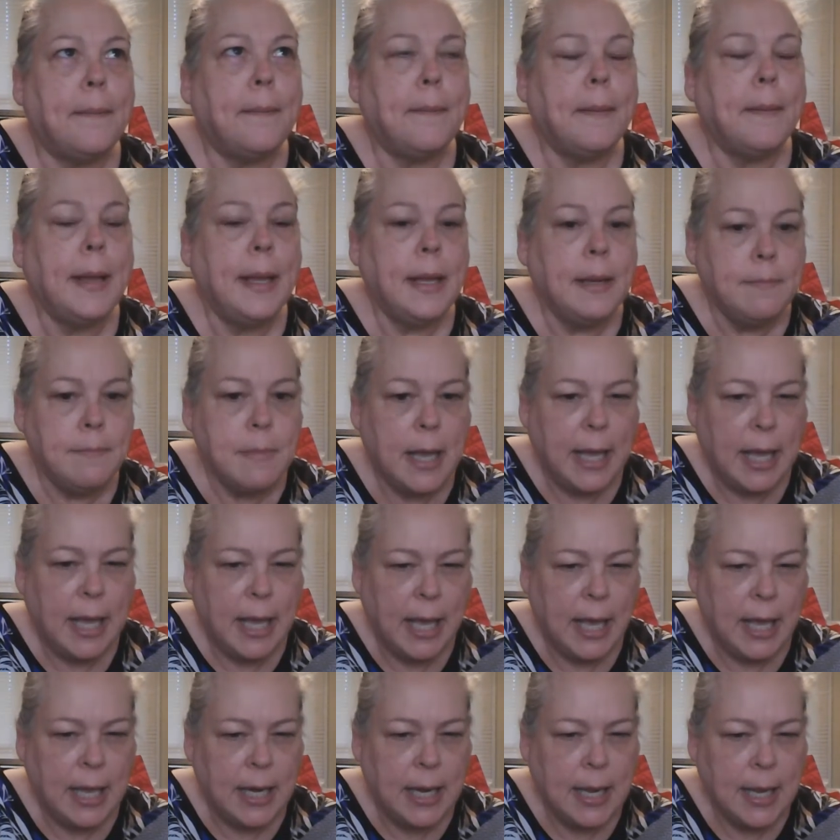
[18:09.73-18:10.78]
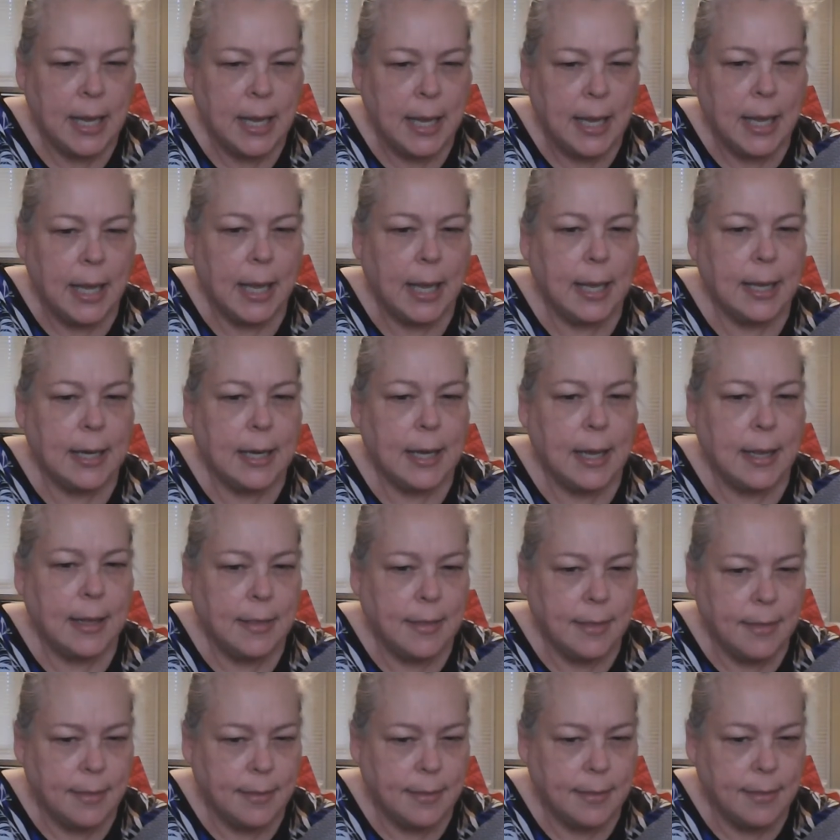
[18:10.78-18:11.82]
in my head and I'm
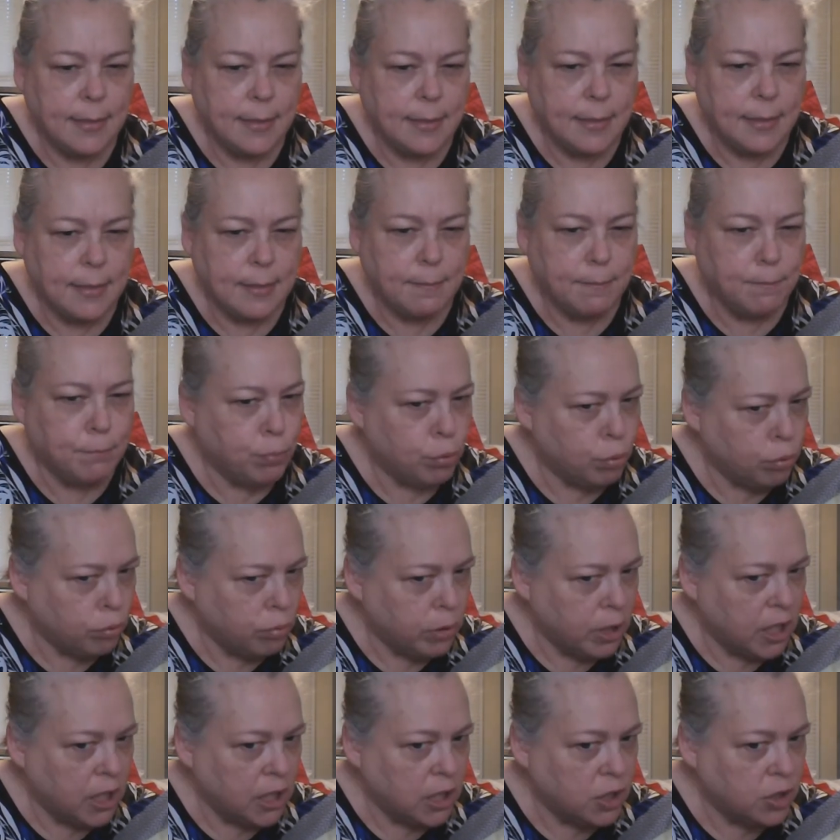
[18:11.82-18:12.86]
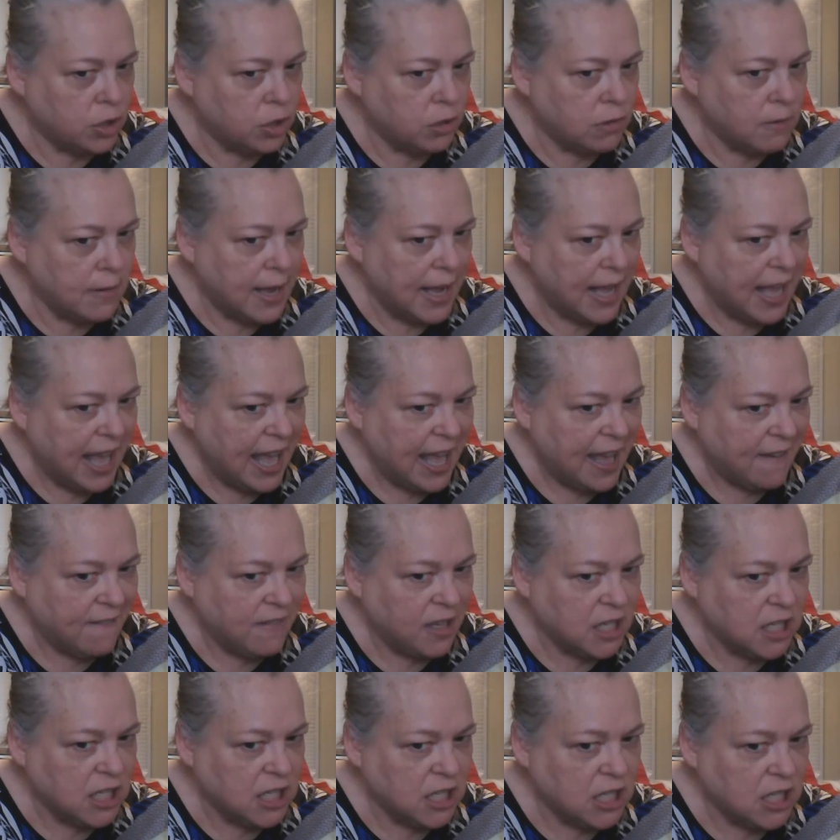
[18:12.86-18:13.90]
pretty sure I have it.